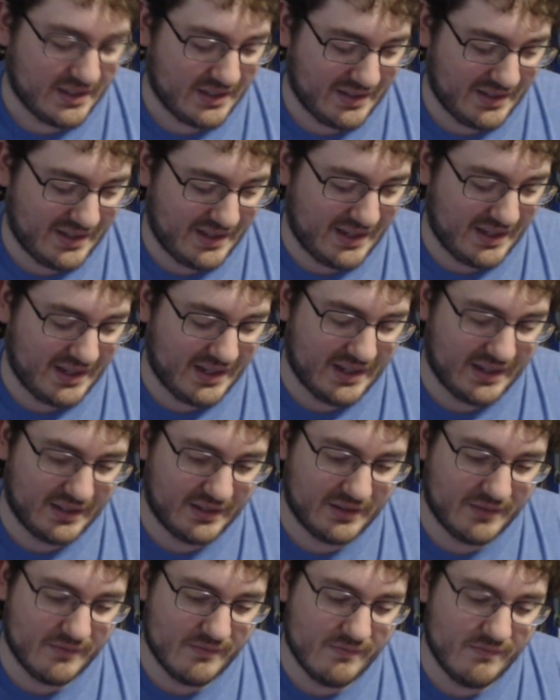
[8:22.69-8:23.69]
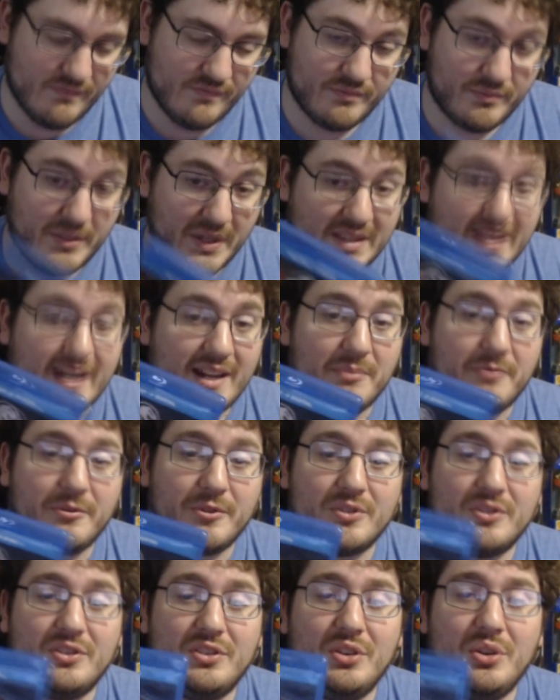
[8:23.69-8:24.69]
And picked that up for
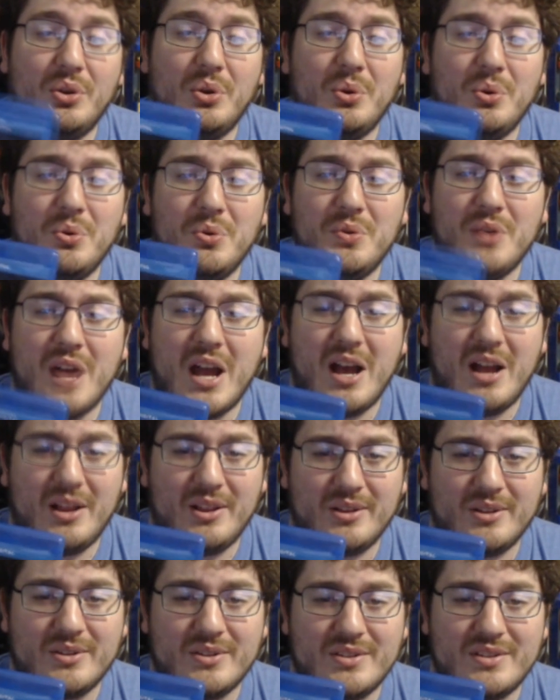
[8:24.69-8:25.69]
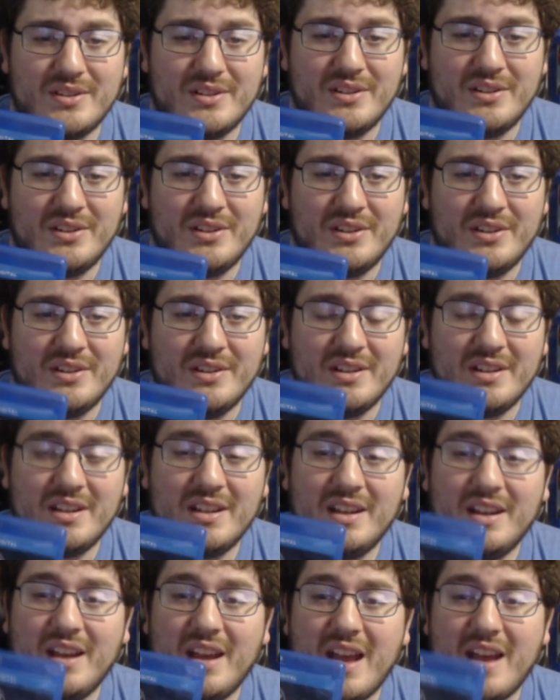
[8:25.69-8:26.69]
$2
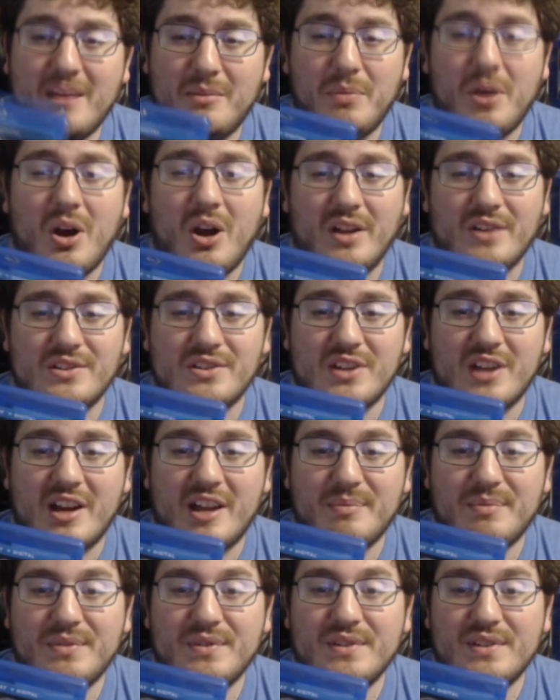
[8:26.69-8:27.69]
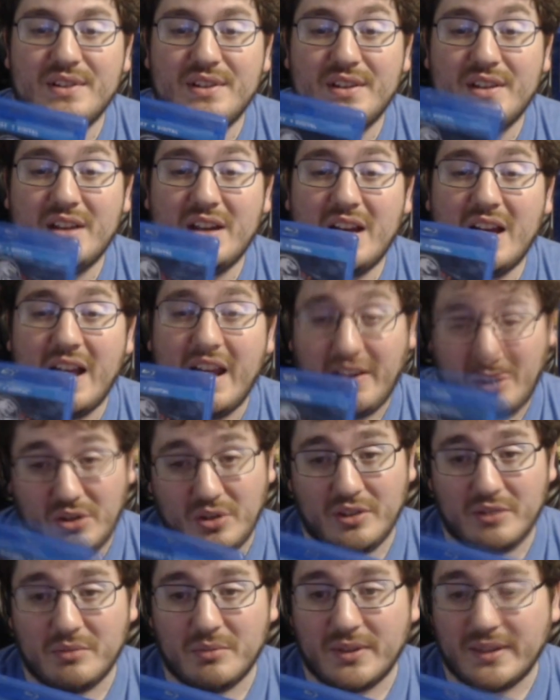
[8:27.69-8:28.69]
at a pawn shop. I
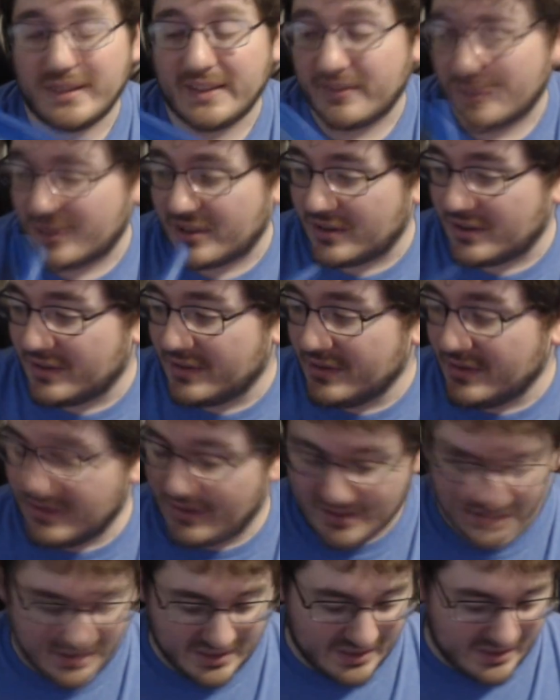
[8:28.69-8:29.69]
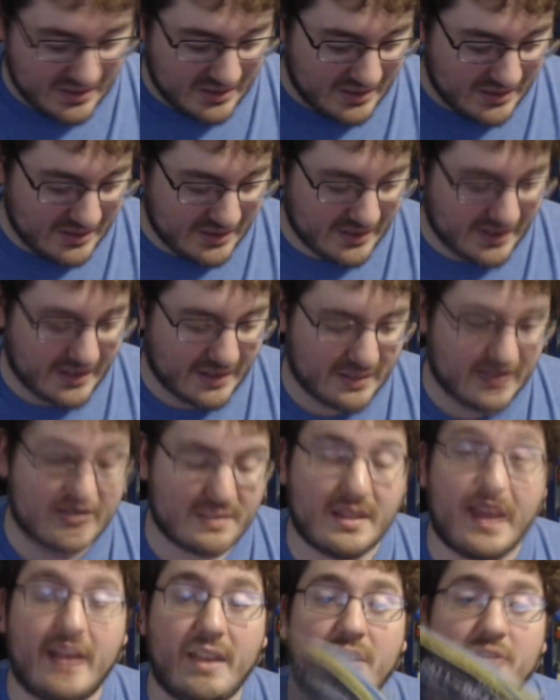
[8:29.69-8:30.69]
couldn't believe it. And then I got this,
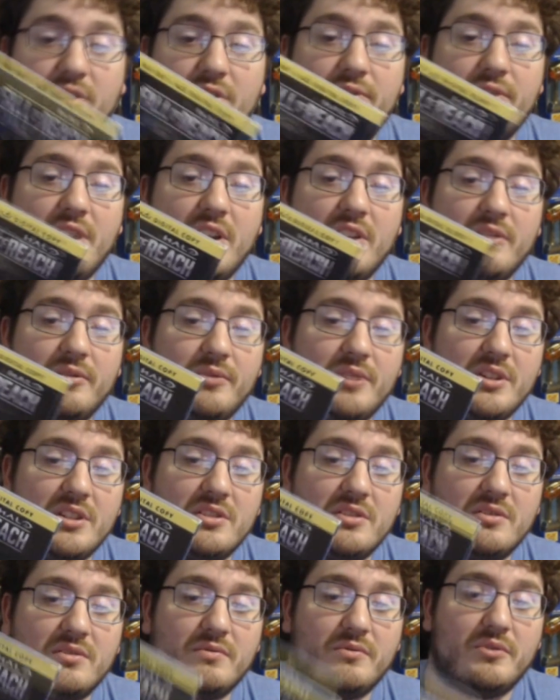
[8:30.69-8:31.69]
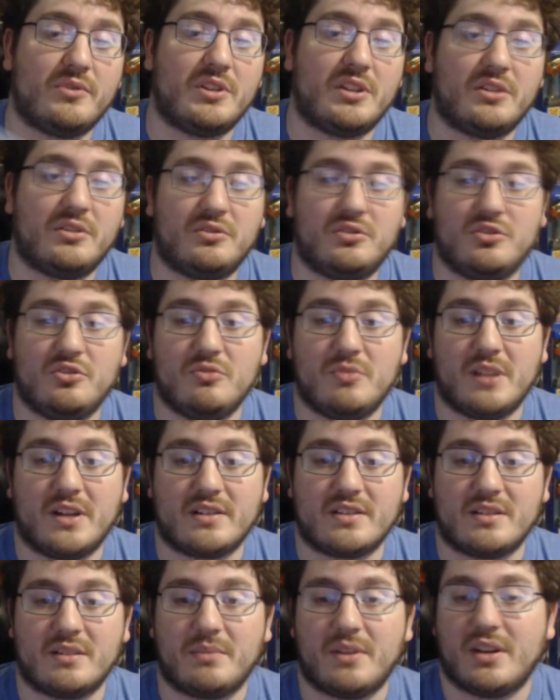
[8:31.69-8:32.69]
Halo The Fall of Reach, for another $2
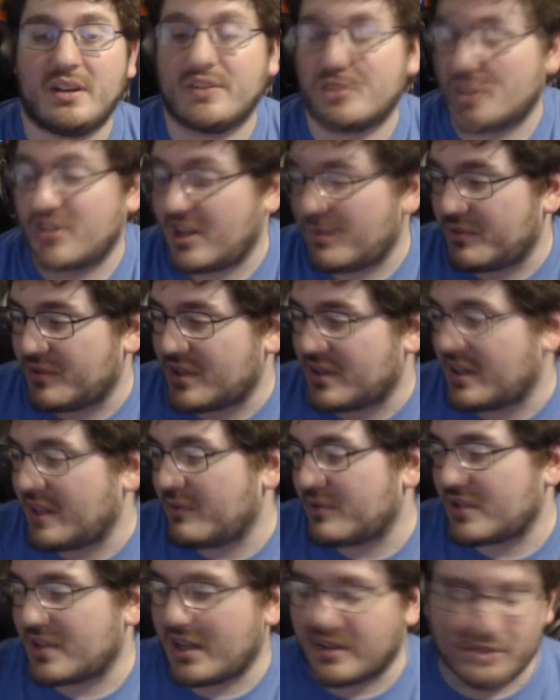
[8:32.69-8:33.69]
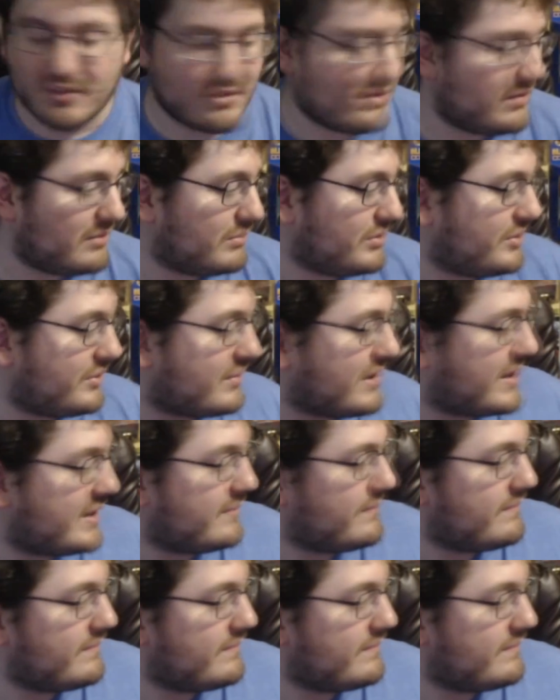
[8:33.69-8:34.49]
at a pawn shop. I thought that was kind of cool on Blu-ray.